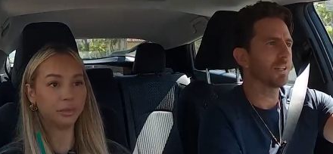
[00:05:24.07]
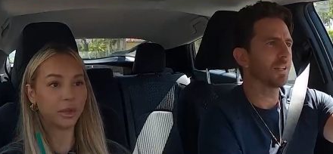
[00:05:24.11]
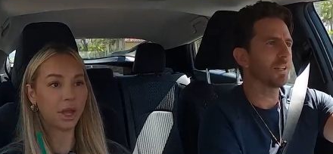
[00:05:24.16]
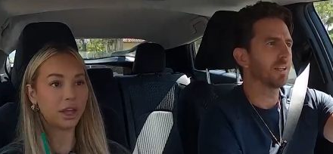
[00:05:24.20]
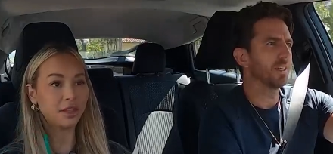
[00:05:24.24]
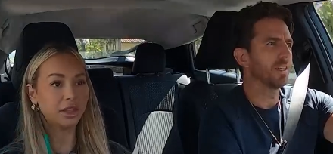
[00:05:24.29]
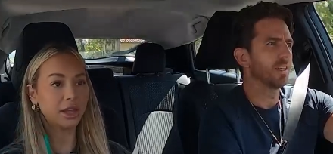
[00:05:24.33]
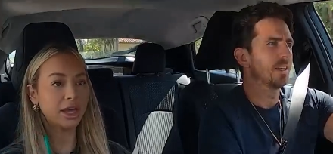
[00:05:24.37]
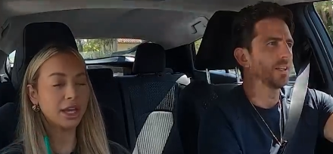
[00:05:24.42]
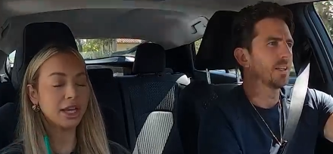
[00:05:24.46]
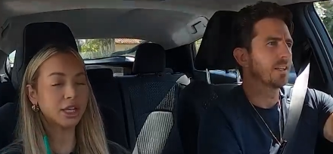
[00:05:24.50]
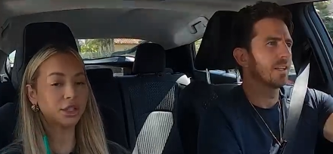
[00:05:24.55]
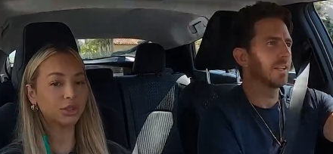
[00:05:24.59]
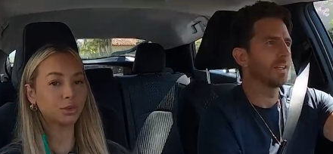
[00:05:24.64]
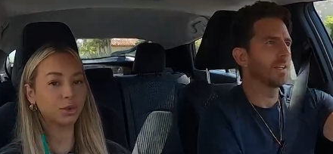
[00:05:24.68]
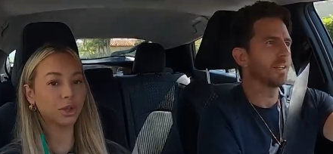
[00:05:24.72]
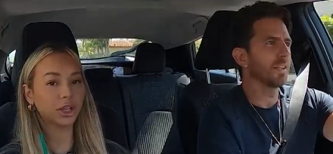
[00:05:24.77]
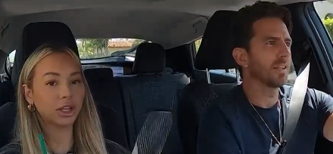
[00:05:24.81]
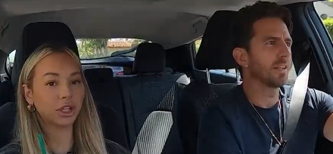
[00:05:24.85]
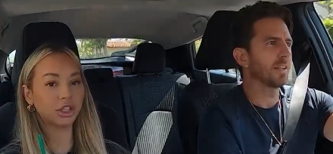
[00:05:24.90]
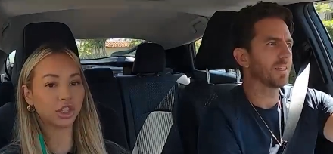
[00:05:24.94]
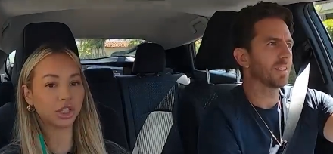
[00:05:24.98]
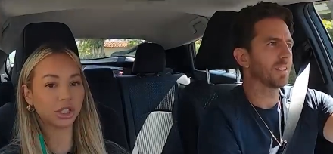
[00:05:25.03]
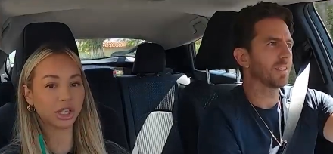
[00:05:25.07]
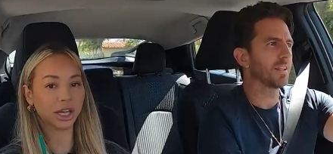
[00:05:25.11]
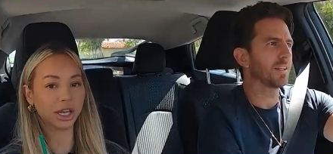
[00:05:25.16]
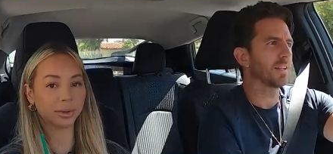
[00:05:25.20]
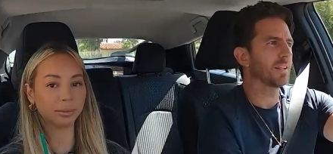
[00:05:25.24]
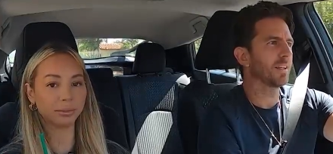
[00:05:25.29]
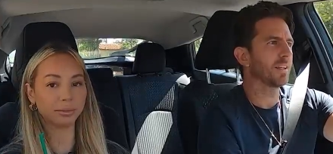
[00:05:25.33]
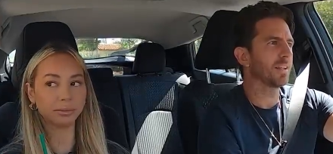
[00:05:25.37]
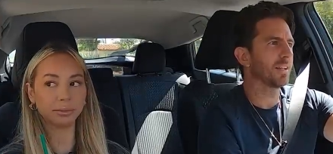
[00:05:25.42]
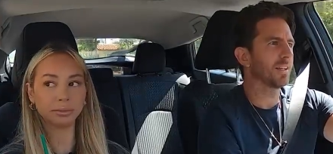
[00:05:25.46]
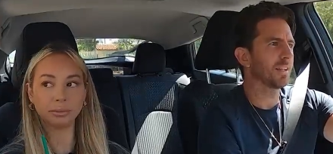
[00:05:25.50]
Speaker 1: I think he's really just
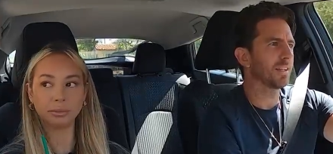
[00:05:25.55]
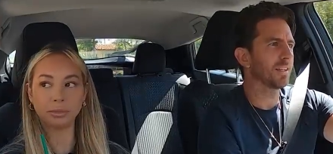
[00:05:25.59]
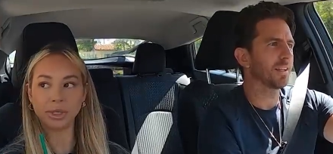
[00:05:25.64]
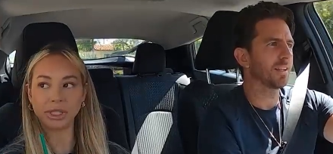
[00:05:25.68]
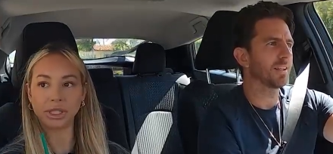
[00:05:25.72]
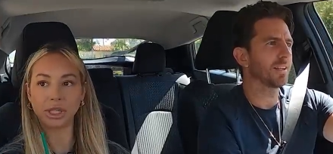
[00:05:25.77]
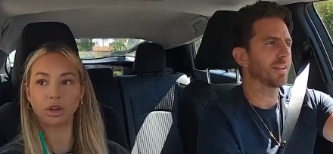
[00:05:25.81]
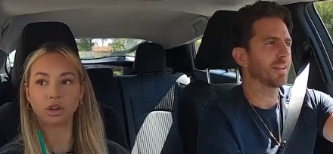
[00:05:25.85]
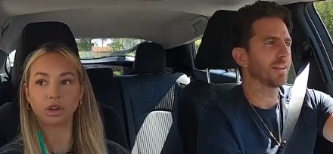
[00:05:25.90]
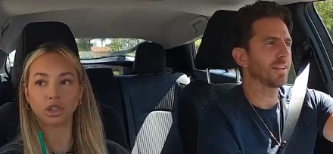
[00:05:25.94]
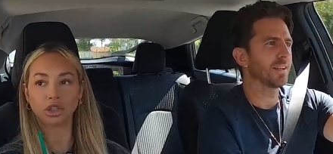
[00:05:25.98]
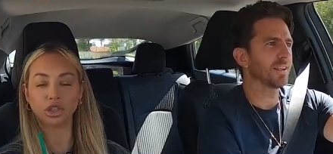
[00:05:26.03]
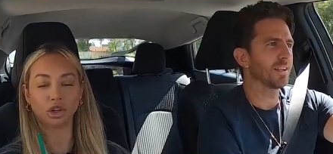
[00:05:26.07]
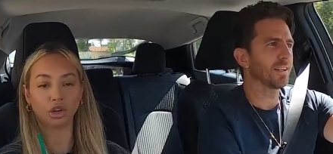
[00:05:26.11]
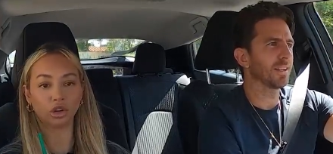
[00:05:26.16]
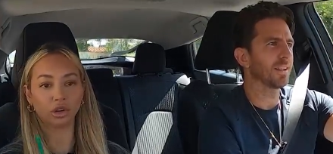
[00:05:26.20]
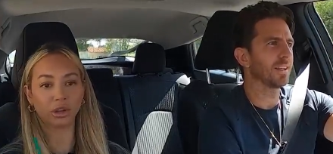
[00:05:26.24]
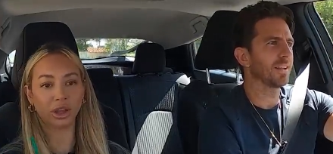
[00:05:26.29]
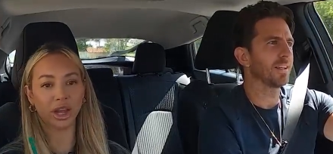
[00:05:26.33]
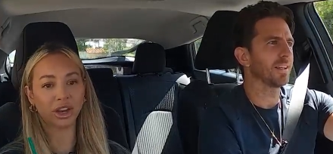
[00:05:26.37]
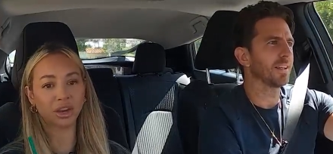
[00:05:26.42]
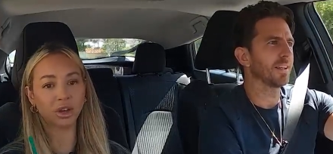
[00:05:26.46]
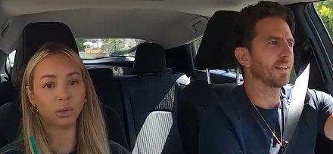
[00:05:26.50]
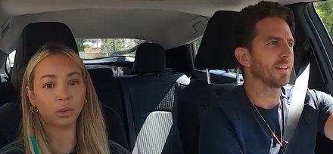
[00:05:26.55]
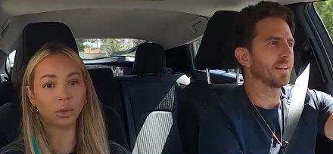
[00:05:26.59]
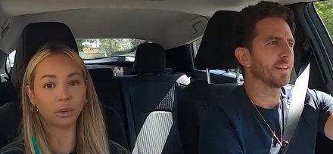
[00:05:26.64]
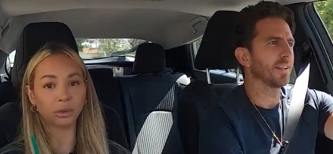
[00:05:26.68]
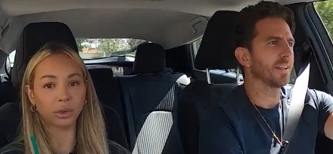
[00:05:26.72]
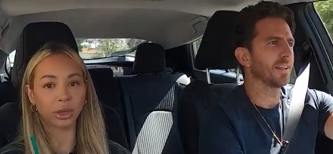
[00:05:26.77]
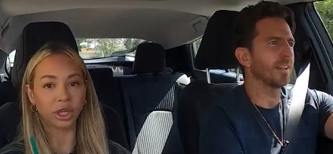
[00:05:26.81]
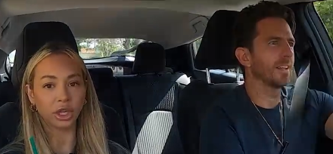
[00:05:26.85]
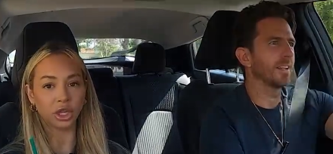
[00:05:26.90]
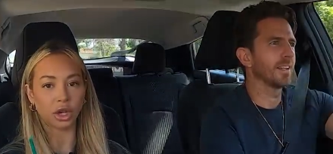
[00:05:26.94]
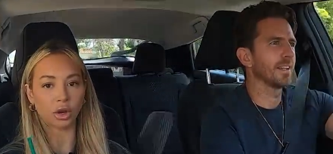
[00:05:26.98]
like misunderstood or like no one
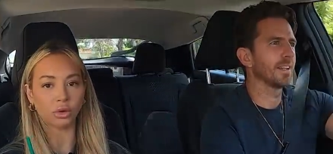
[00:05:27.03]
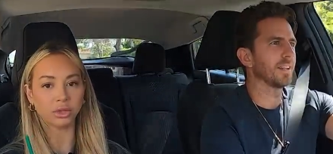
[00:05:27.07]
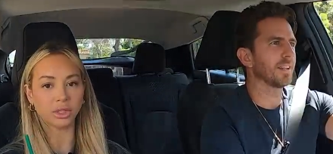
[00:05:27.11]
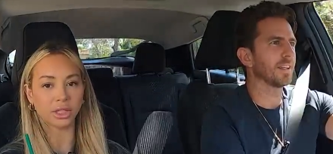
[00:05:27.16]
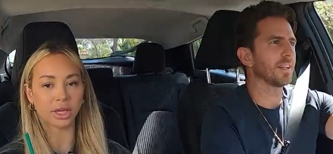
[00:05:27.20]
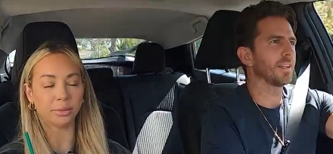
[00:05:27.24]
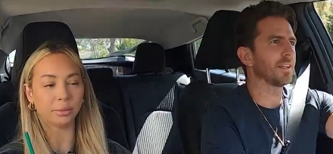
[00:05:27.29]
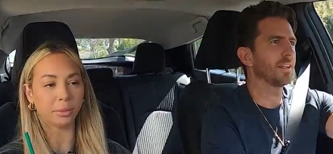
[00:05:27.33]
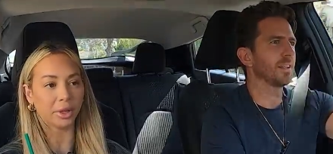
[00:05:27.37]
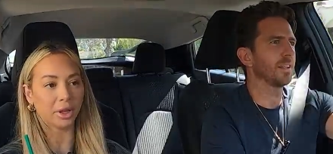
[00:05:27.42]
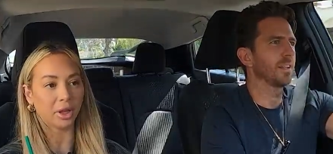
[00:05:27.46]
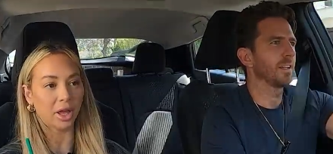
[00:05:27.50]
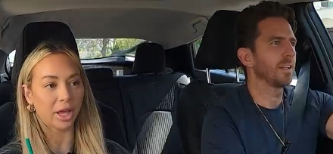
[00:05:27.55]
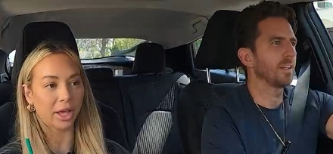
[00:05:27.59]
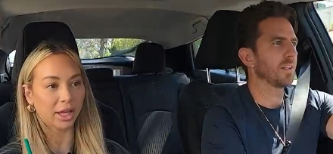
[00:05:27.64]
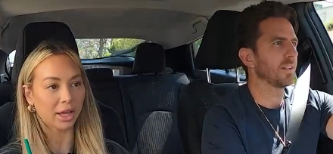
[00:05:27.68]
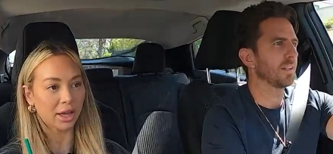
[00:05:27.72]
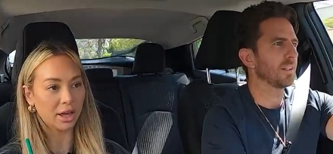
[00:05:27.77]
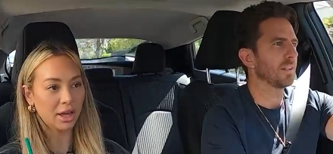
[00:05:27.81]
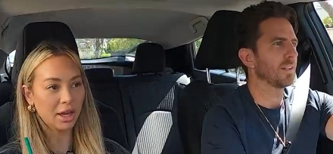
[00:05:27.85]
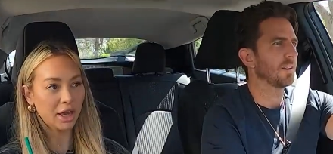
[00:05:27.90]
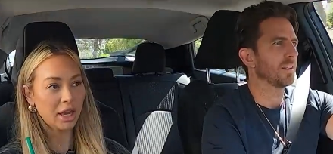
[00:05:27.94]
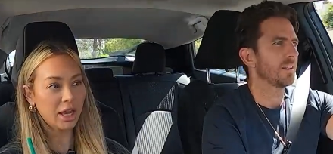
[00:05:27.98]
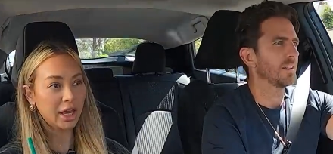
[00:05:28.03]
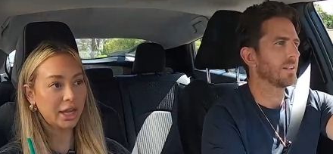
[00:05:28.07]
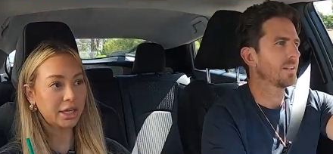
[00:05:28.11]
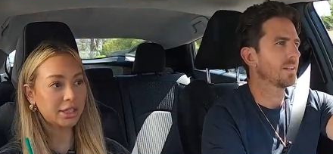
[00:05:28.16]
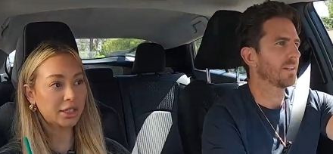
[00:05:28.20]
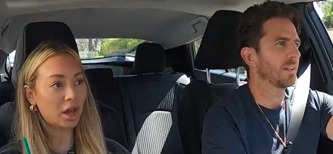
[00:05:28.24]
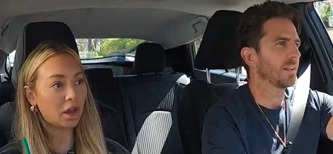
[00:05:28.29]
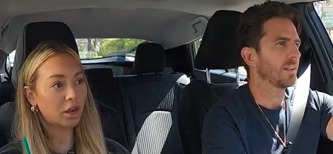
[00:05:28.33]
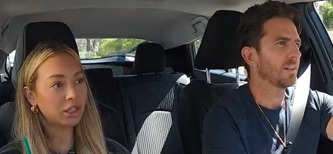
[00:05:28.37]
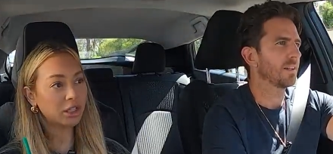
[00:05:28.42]
really knows him, but like he's